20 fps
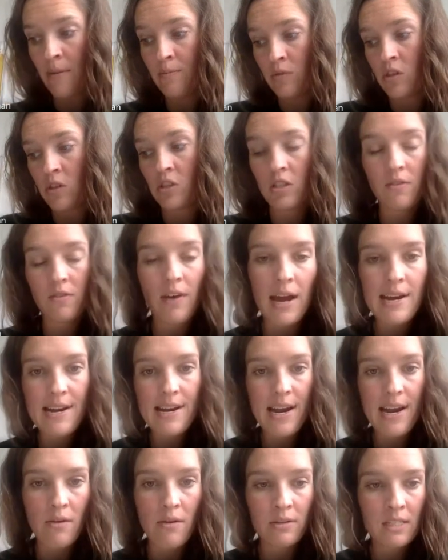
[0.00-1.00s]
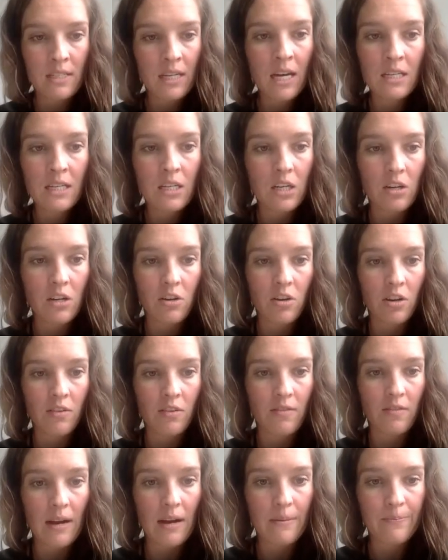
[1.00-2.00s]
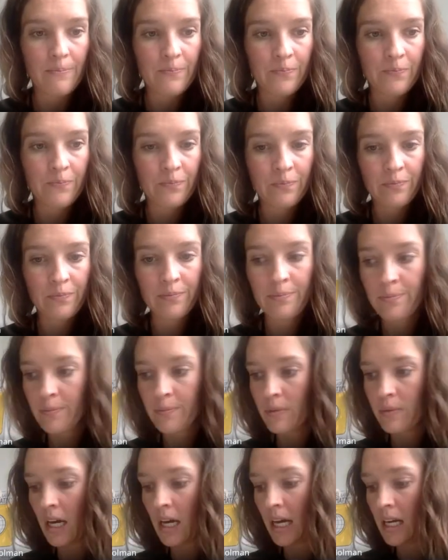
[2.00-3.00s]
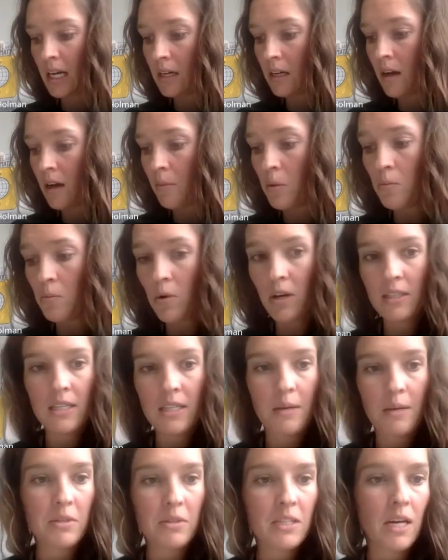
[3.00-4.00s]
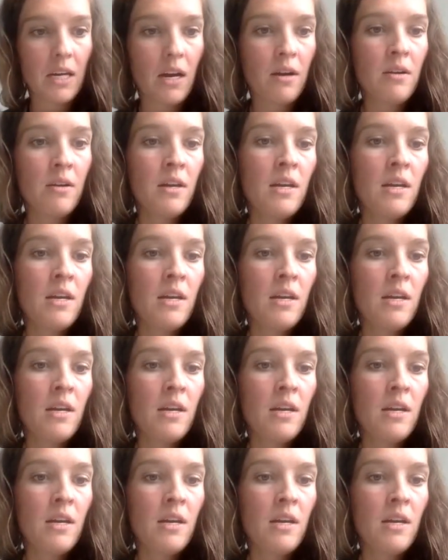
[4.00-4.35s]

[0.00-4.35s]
just divide it out to get to your unit rate. Okay, a couple more examples here.